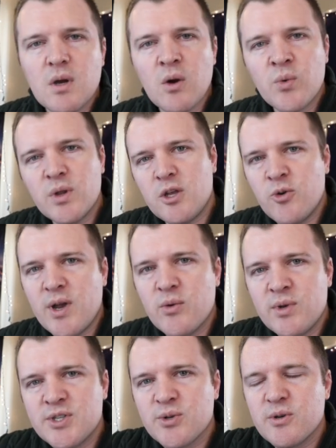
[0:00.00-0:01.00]
A really great
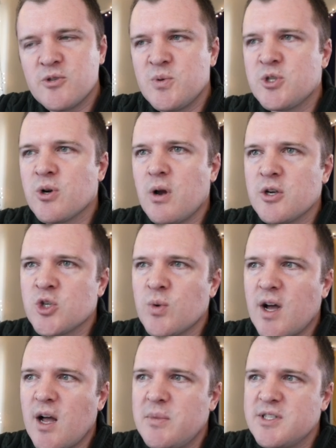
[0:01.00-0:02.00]
resource with Charles
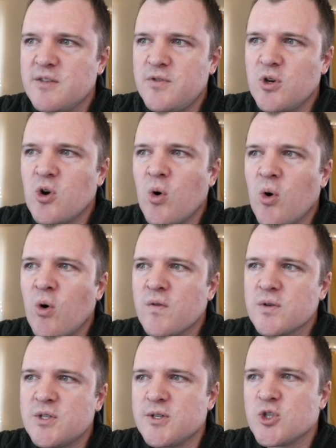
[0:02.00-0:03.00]
Schwab is if you go
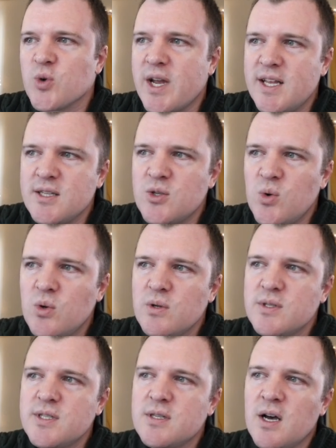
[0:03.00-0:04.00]
over to Trading
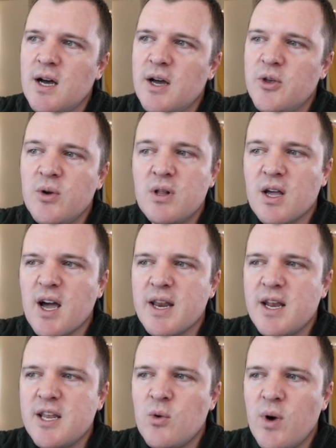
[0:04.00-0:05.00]
Tools, uh, you can click on
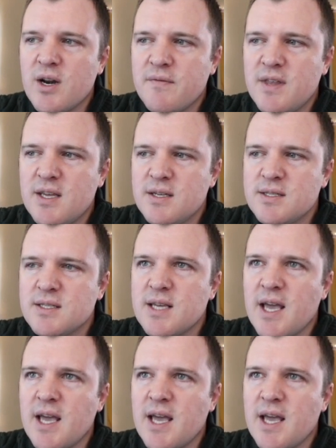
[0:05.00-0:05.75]
any one of these